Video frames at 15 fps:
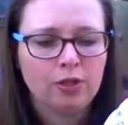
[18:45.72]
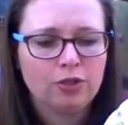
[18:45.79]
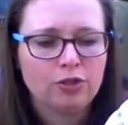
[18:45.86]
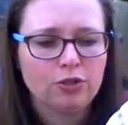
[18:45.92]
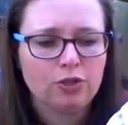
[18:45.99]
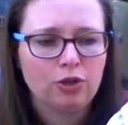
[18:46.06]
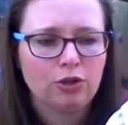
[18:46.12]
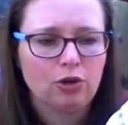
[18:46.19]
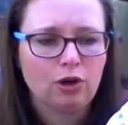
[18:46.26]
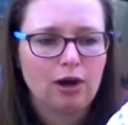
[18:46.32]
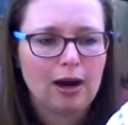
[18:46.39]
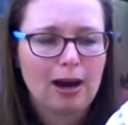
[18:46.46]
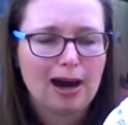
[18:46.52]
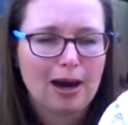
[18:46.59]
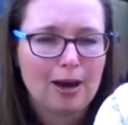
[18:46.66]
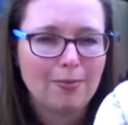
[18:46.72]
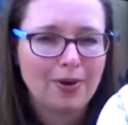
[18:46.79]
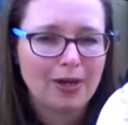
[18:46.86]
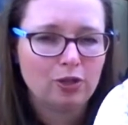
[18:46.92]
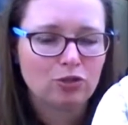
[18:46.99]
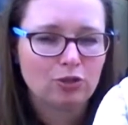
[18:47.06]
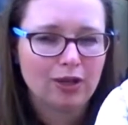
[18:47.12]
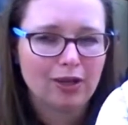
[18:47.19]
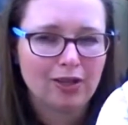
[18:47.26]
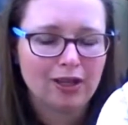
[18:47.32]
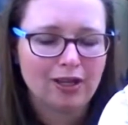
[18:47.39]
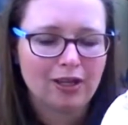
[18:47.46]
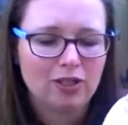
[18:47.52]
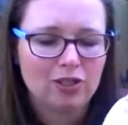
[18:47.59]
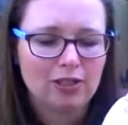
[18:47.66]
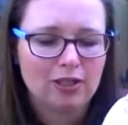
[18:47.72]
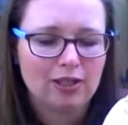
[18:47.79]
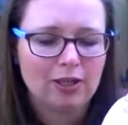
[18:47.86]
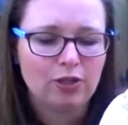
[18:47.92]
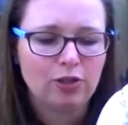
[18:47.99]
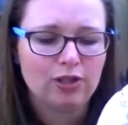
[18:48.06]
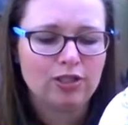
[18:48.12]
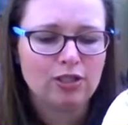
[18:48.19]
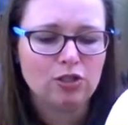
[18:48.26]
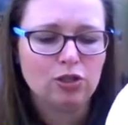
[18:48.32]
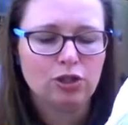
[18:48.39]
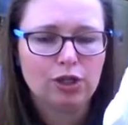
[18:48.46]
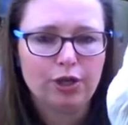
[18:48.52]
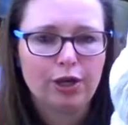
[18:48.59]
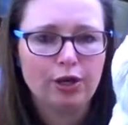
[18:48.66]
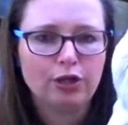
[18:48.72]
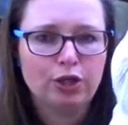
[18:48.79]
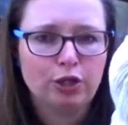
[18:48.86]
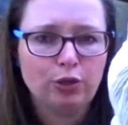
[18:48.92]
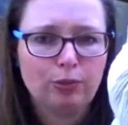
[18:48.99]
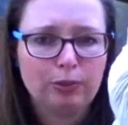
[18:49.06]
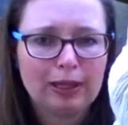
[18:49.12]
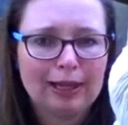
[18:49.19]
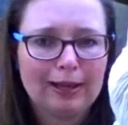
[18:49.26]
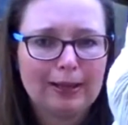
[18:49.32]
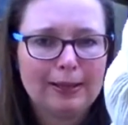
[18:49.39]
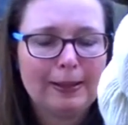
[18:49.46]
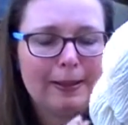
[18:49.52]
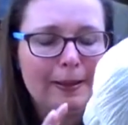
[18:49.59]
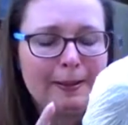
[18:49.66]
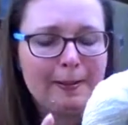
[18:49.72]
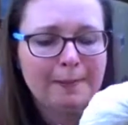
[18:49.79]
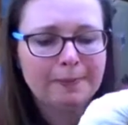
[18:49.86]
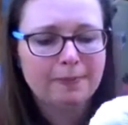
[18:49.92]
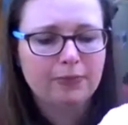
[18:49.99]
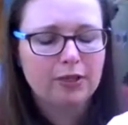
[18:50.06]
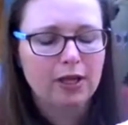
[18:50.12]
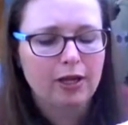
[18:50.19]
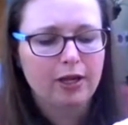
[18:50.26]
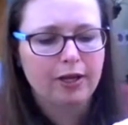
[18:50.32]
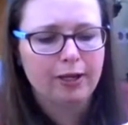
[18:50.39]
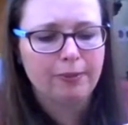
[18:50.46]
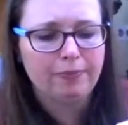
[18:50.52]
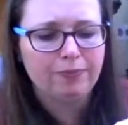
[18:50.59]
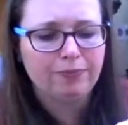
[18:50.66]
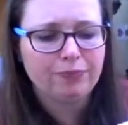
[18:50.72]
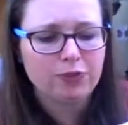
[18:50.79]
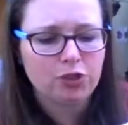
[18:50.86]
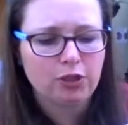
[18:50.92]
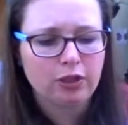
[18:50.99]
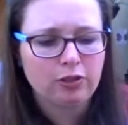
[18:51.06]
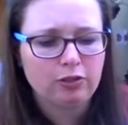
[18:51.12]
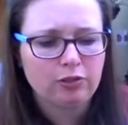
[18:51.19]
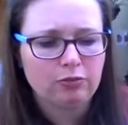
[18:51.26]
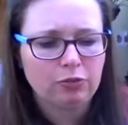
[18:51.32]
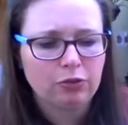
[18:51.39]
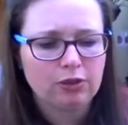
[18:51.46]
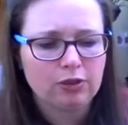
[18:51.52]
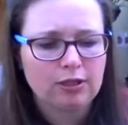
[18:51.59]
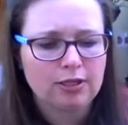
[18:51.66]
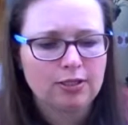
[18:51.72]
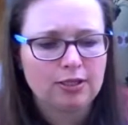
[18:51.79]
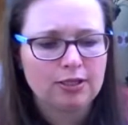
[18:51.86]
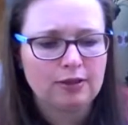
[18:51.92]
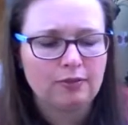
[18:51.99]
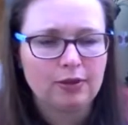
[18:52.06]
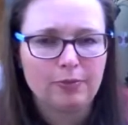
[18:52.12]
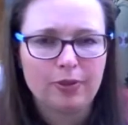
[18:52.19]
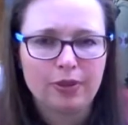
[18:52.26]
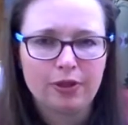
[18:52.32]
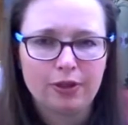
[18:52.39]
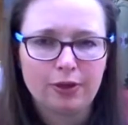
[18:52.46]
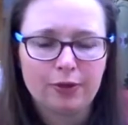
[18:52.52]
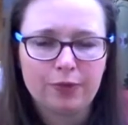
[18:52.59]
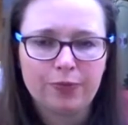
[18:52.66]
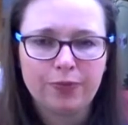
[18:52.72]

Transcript: so I might try that actually. I know this is only a 2-ply, so it wouldn't necessarily be the